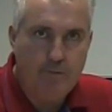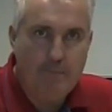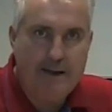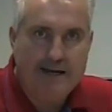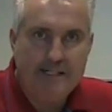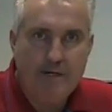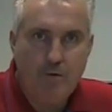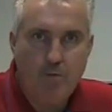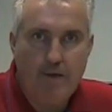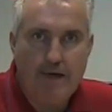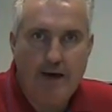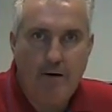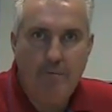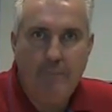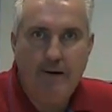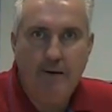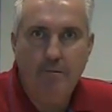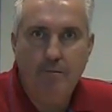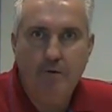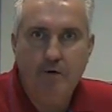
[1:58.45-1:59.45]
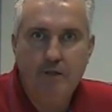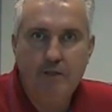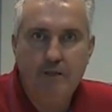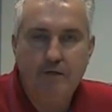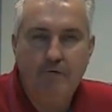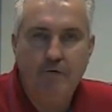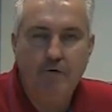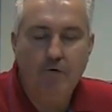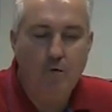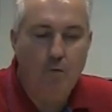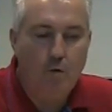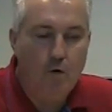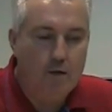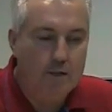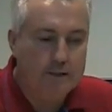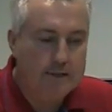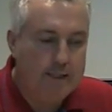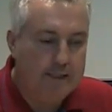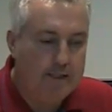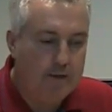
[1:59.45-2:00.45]
betting without big books for the
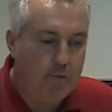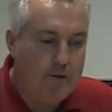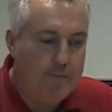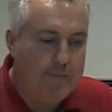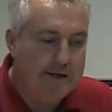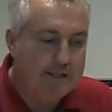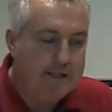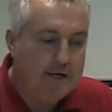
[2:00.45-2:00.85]
World Hurdle. We bet